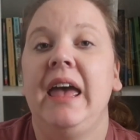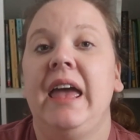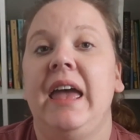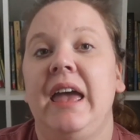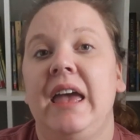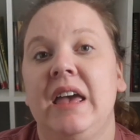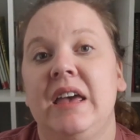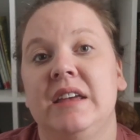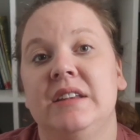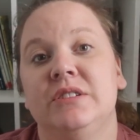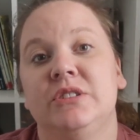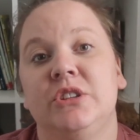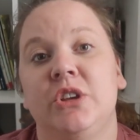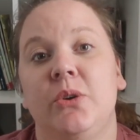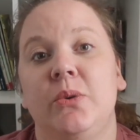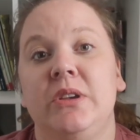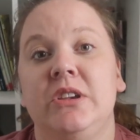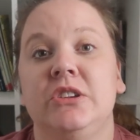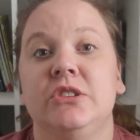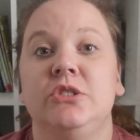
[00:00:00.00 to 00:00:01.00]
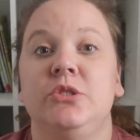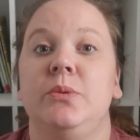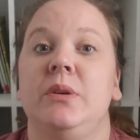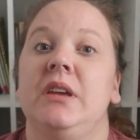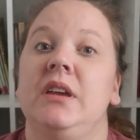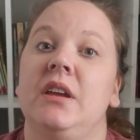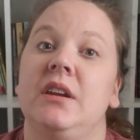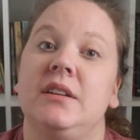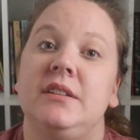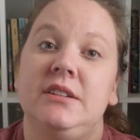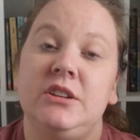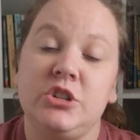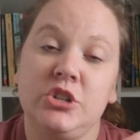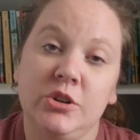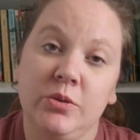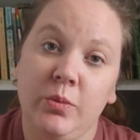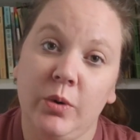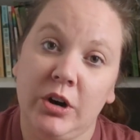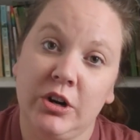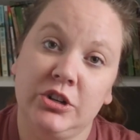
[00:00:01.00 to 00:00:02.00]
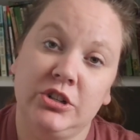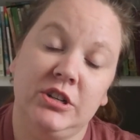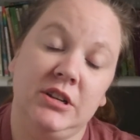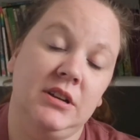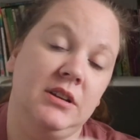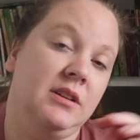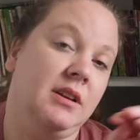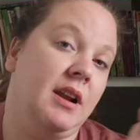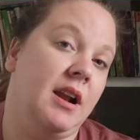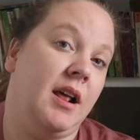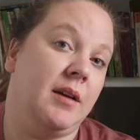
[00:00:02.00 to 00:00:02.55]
And so he's doing an addition worksheet